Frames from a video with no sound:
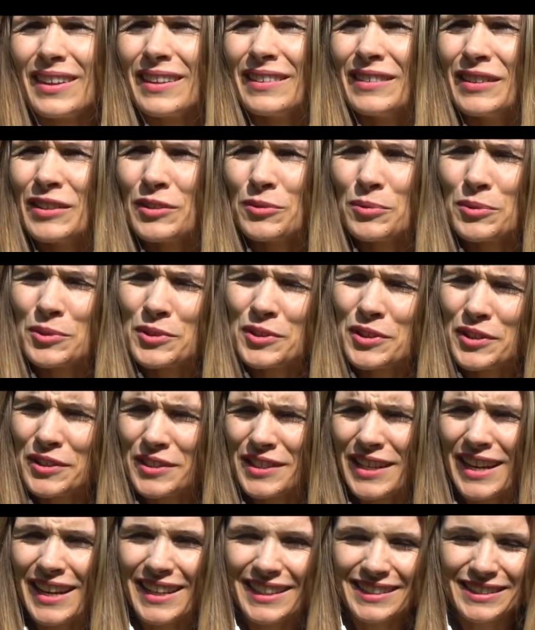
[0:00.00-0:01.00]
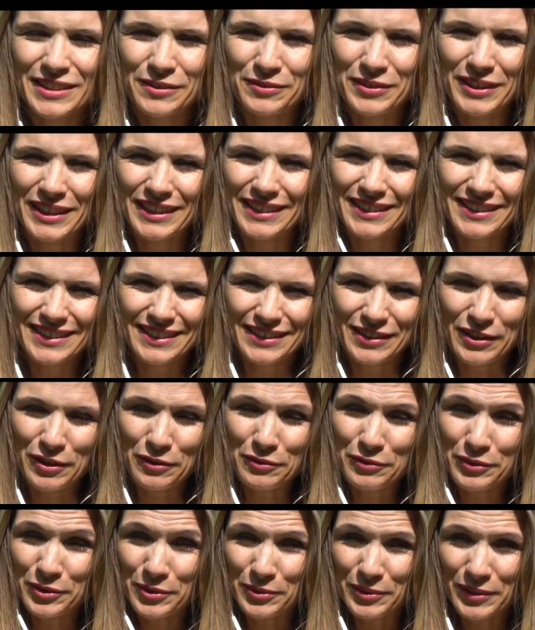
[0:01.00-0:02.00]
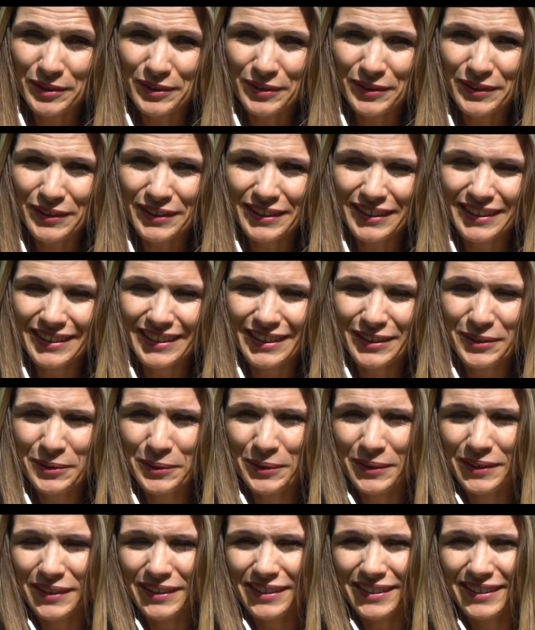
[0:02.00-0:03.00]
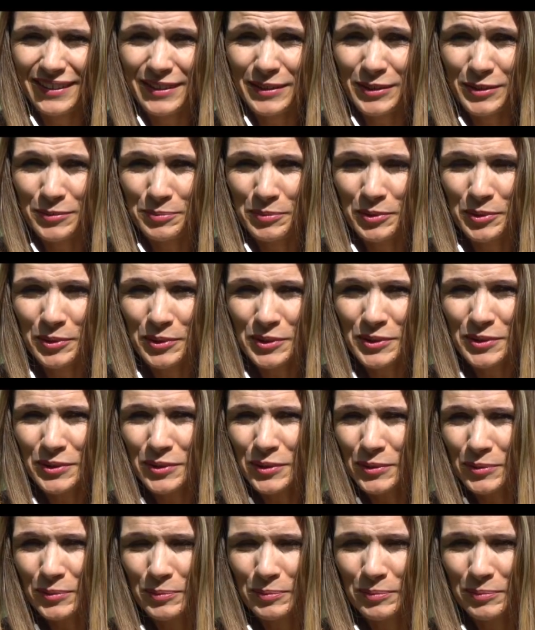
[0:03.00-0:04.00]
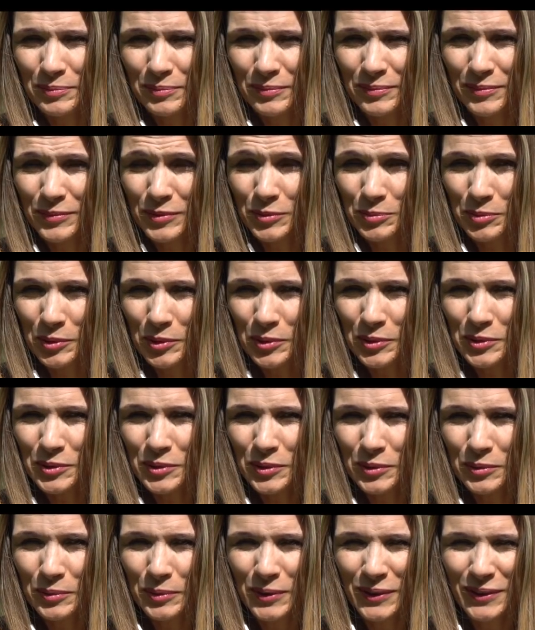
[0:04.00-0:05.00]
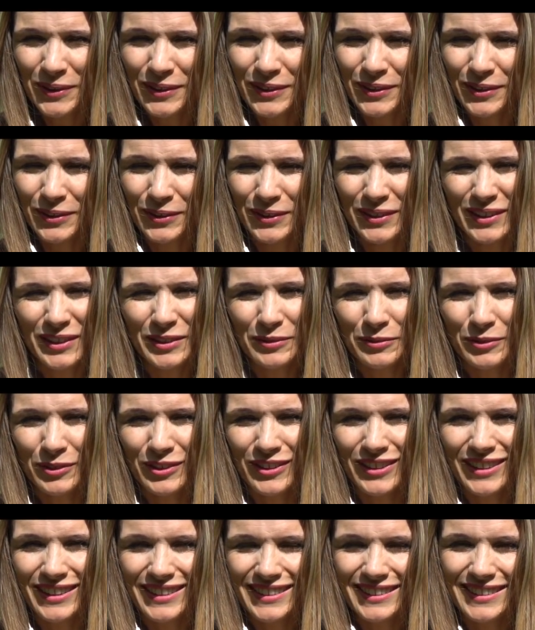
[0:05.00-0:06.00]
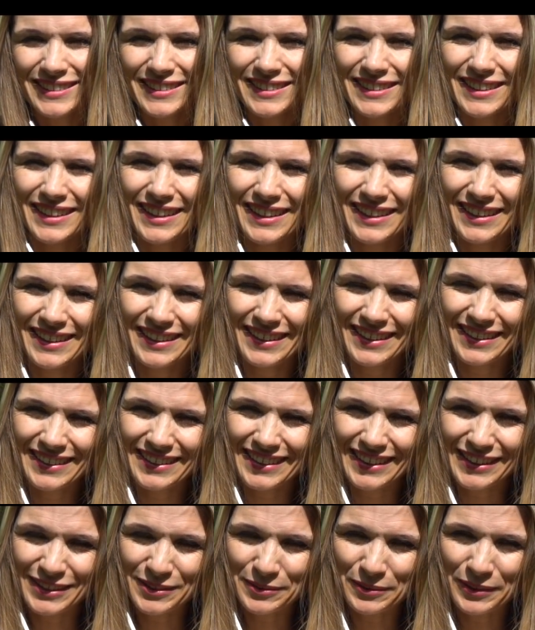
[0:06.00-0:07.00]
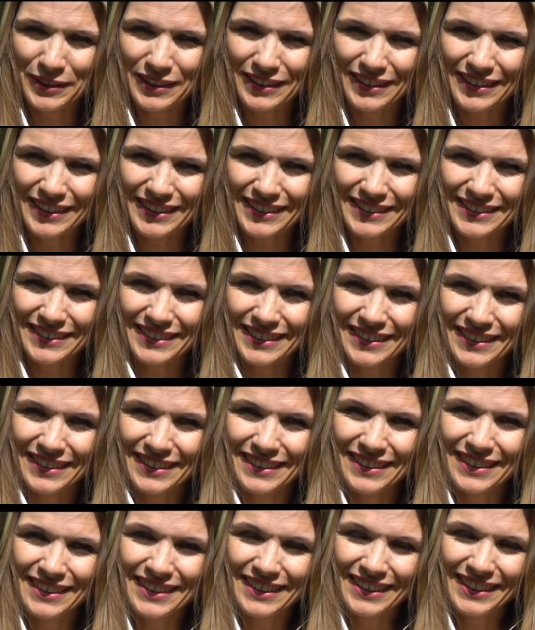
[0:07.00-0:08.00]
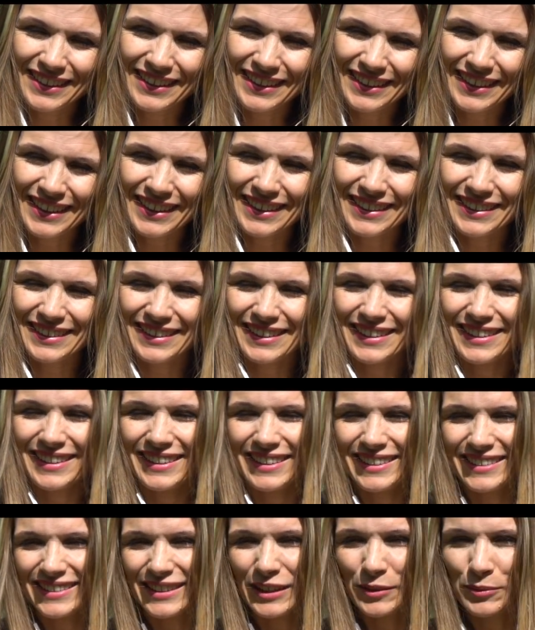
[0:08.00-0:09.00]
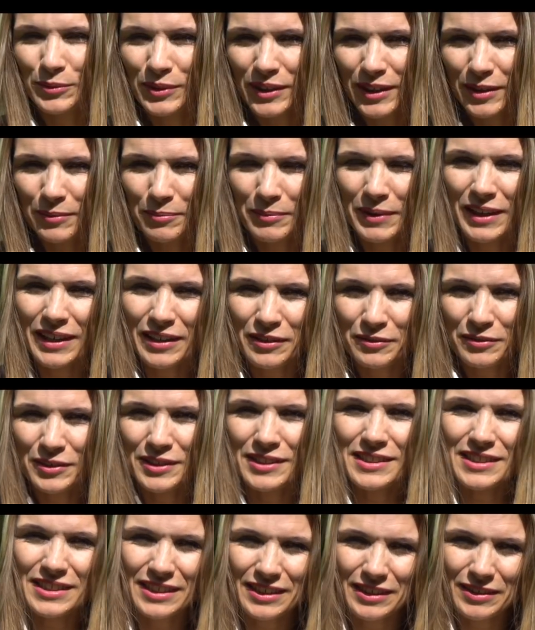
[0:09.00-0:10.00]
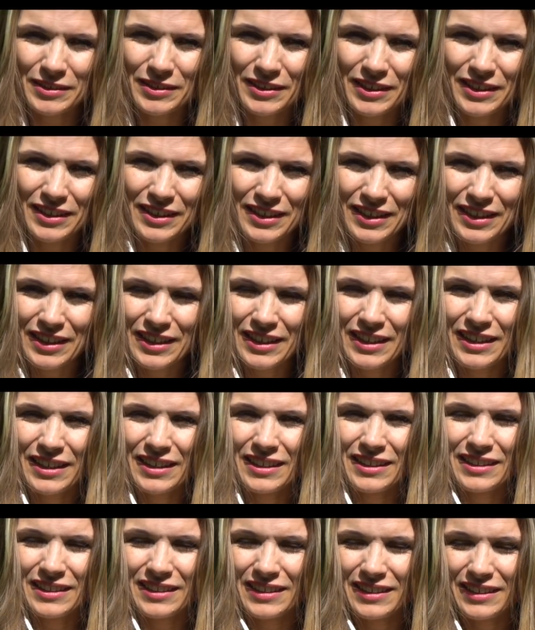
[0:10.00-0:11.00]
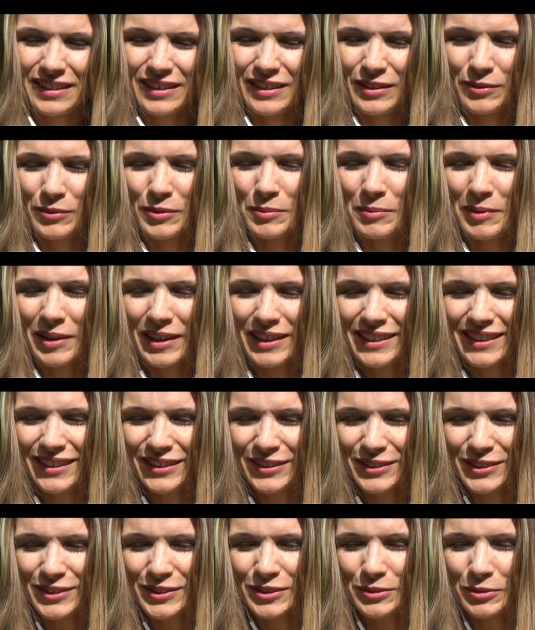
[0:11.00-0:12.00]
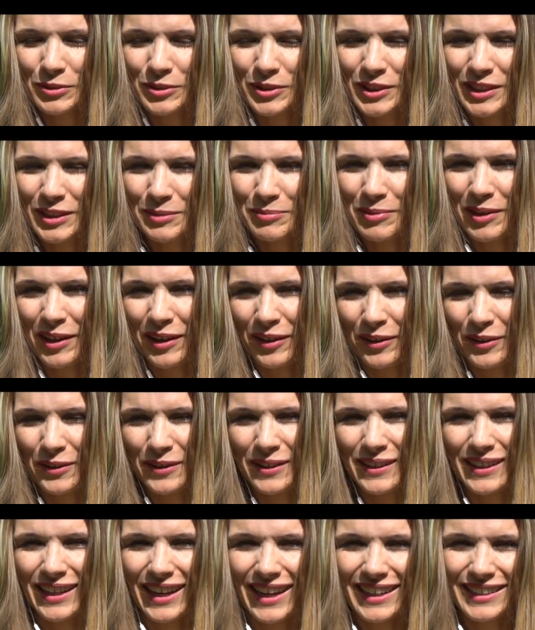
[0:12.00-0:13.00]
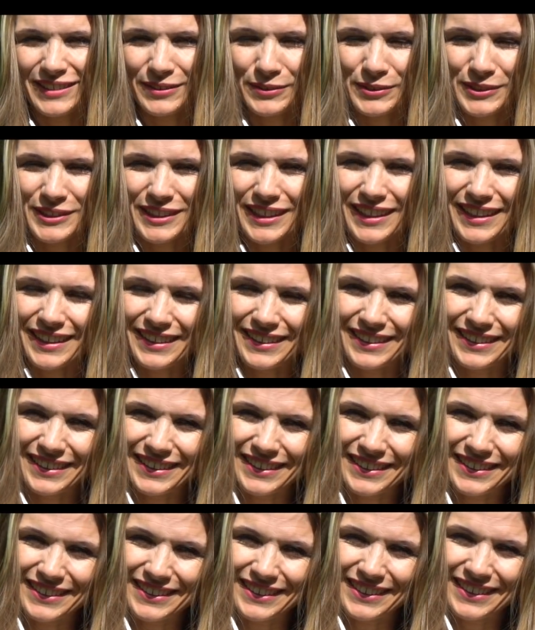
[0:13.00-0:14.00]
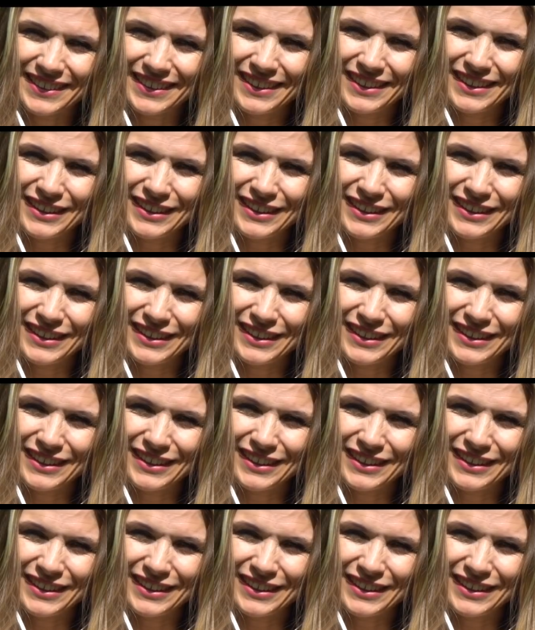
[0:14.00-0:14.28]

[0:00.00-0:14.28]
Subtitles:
This will just activate stuff going on in our spiritual world, calling for us, as well as again the things that we are manifesting, and reminding us to keep a healthy lifestyle and